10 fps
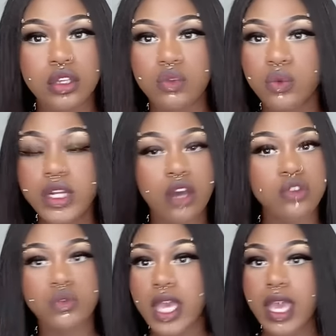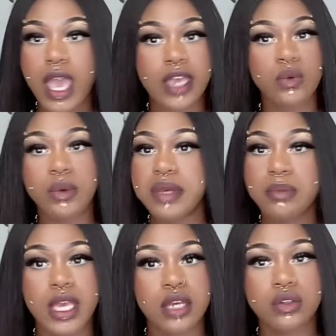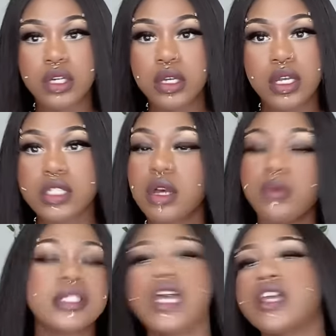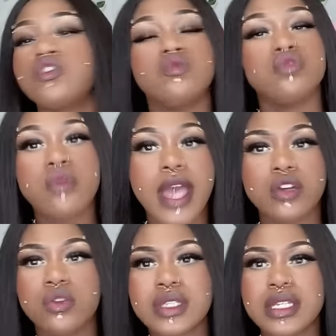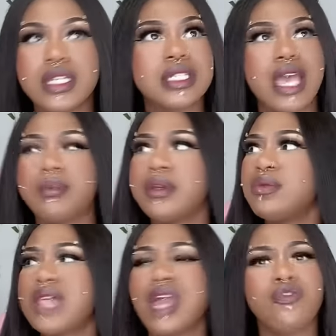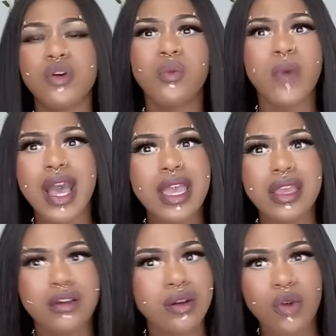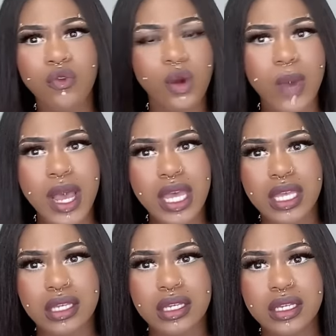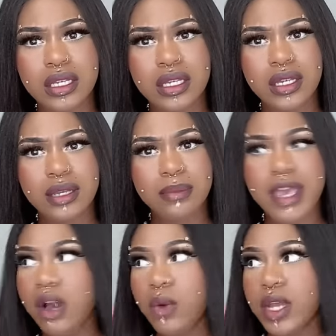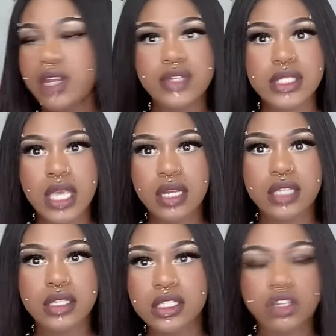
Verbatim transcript: We know you can't hang with Big Mel. So it was like you you had to do a sneak attack, but it was like for what, girl? For what? Mel wasn't even saying nothing